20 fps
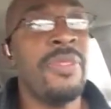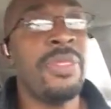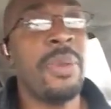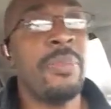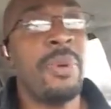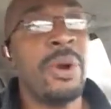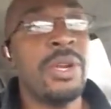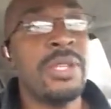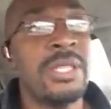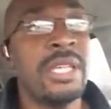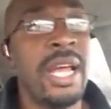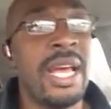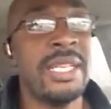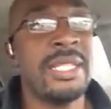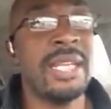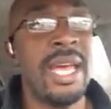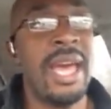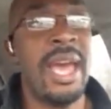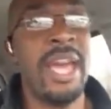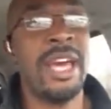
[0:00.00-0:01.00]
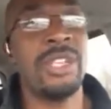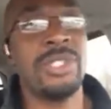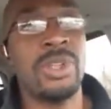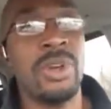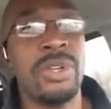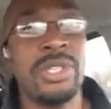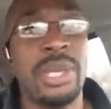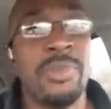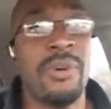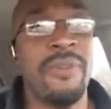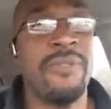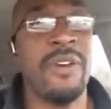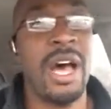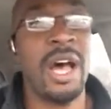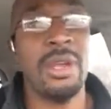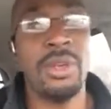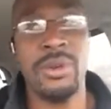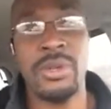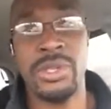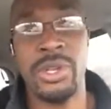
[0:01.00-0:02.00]
The person has to add a certain type of
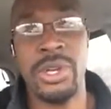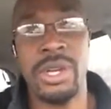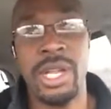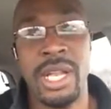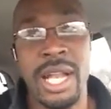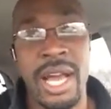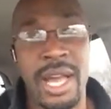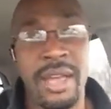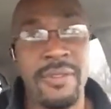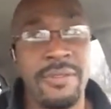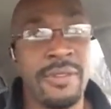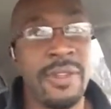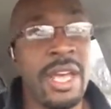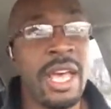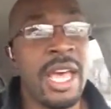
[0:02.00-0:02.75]
value to your life.